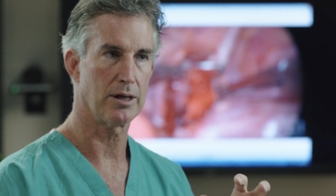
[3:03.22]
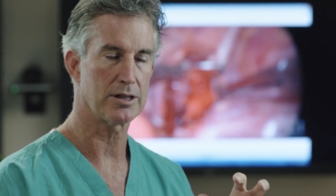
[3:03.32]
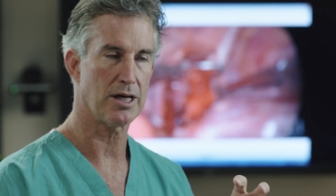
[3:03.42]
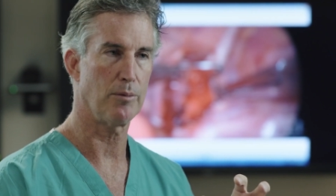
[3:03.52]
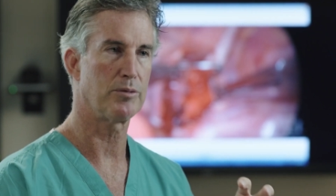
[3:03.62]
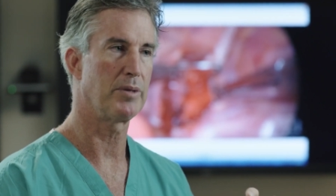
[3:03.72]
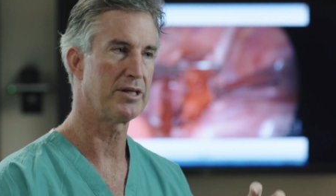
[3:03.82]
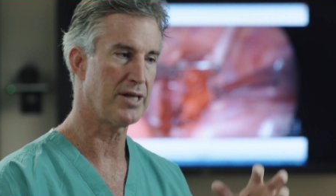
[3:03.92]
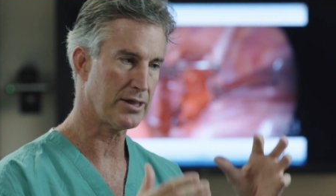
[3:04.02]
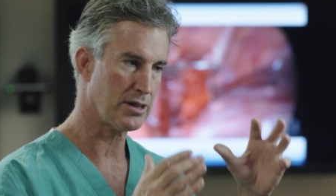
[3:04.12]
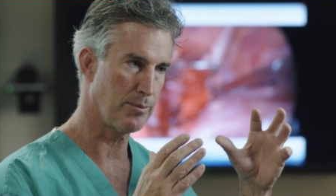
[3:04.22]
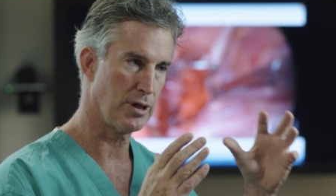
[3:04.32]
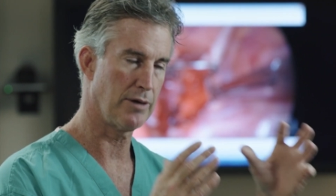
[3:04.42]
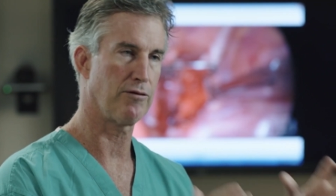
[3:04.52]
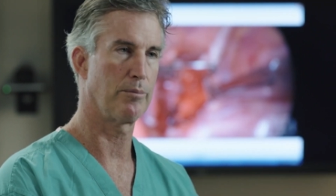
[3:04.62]
It's helped me take
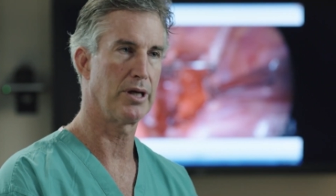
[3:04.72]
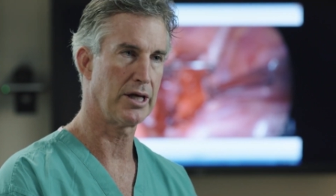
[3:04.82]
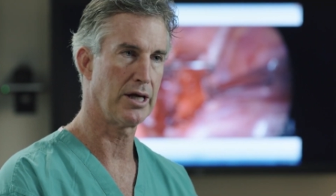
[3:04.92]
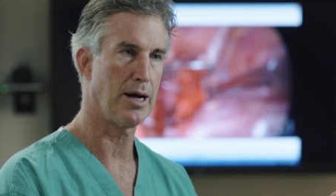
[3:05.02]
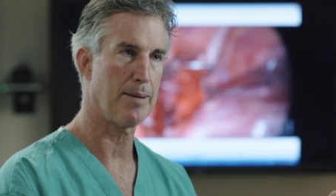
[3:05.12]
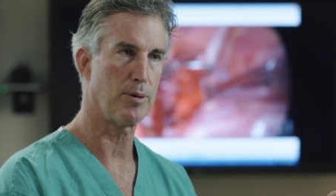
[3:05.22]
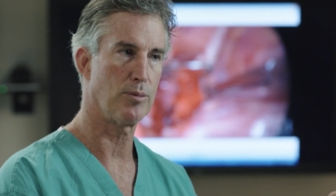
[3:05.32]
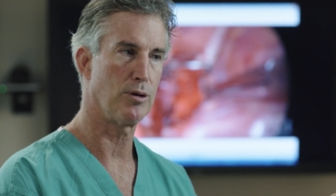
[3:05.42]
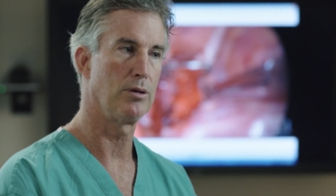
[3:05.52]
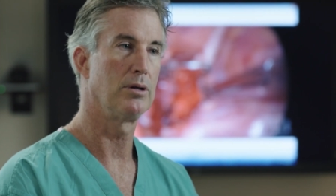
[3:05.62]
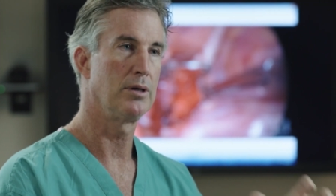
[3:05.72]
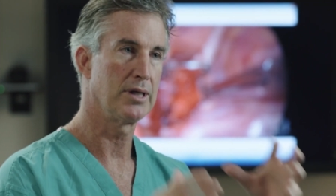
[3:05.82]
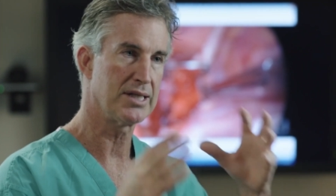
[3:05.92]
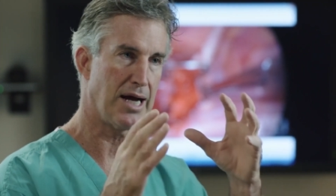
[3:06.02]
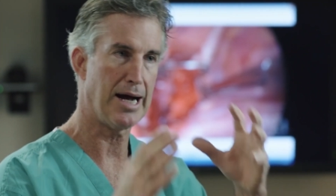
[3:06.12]
somebody from being inoperable
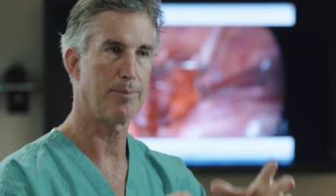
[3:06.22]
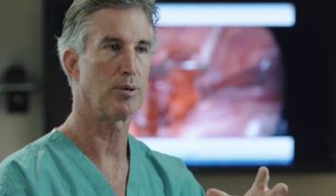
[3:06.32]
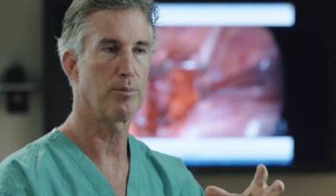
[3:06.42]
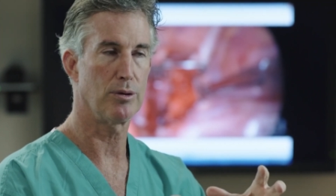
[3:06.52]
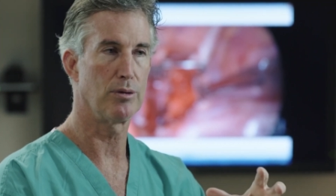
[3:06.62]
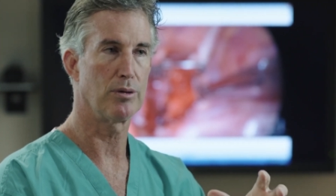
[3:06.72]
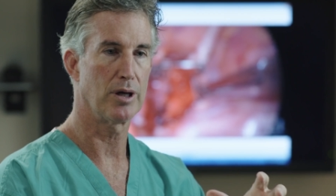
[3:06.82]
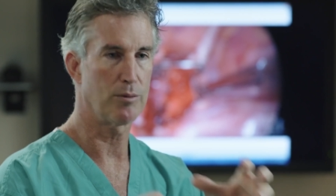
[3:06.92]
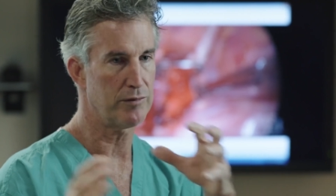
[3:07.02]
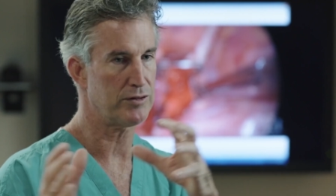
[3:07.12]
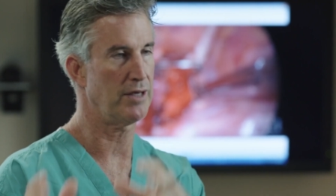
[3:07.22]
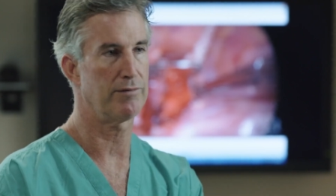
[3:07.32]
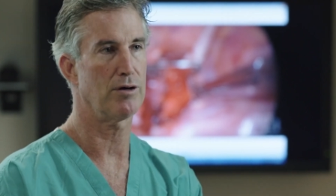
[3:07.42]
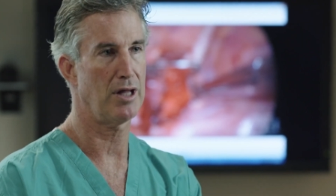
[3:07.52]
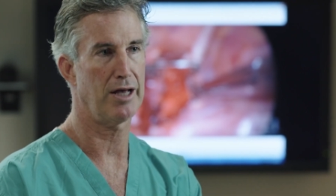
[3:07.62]
to operable, and we've
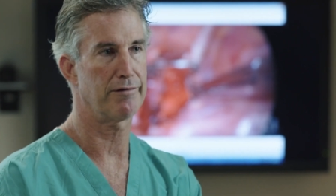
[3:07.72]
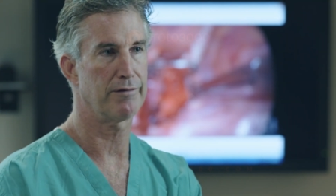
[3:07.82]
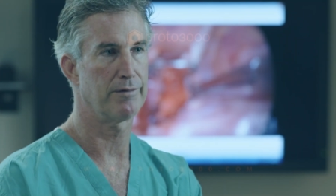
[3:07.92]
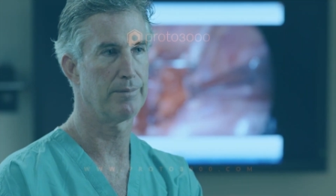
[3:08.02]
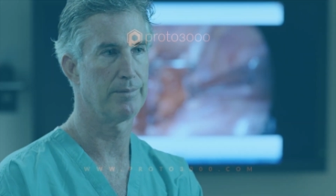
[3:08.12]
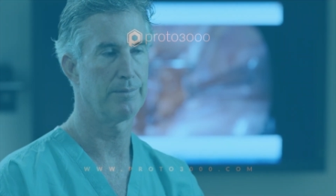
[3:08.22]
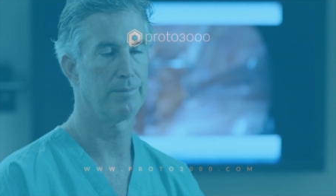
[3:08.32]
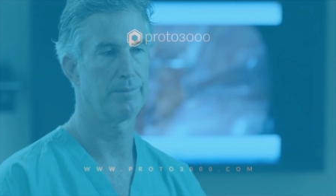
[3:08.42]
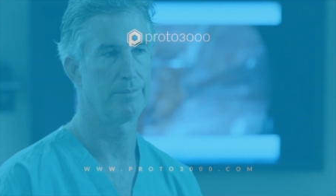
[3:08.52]
saved their life.